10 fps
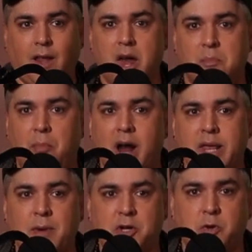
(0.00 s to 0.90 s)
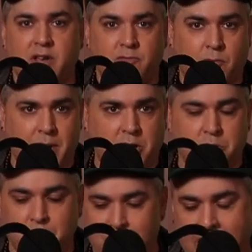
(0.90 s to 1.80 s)
a lot of body metric
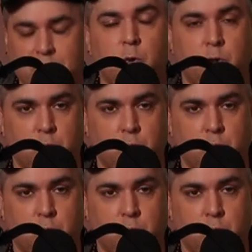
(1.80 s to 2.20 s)
information back to a